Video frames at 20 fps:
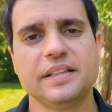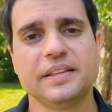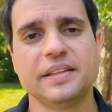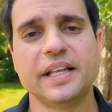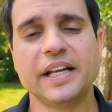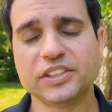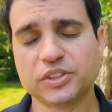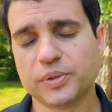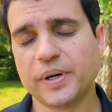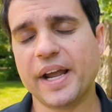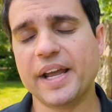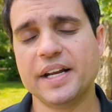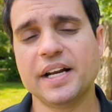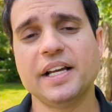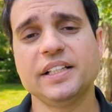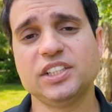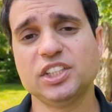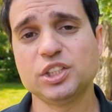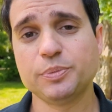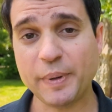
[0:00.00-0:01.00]
That's right, and
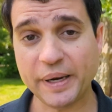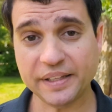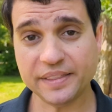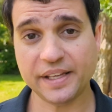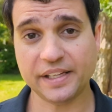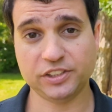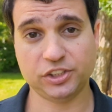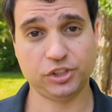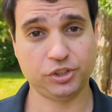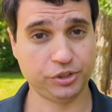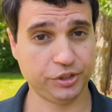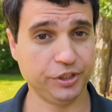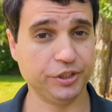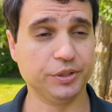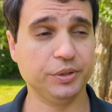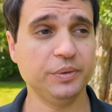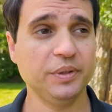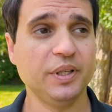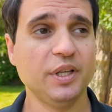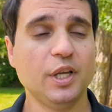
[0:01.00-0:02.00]
I suspect that's
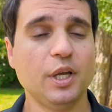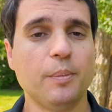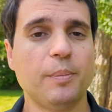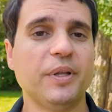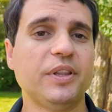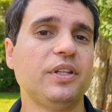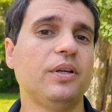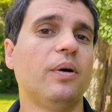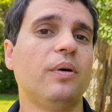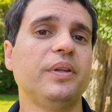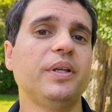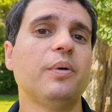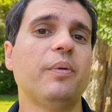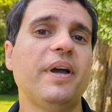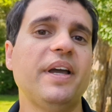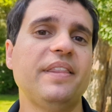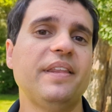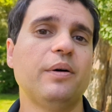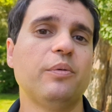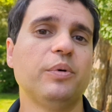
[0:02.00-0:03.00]
true, but the only
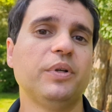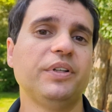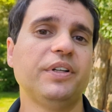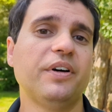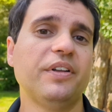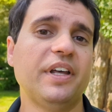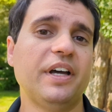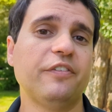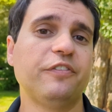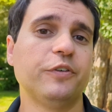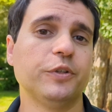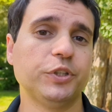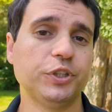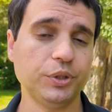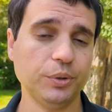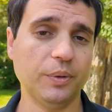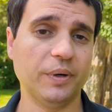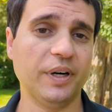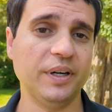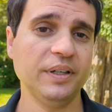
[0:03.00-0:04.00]
way that we'll know that for
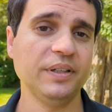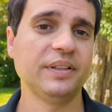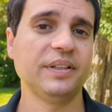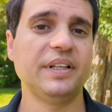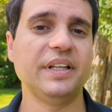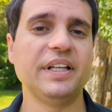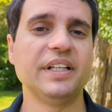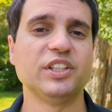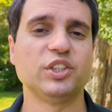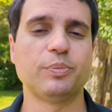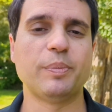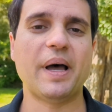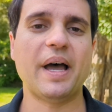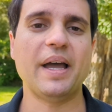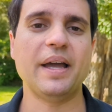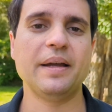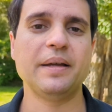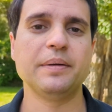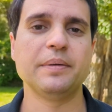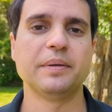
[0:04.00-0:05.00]
sure is
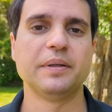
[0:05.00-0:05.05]
by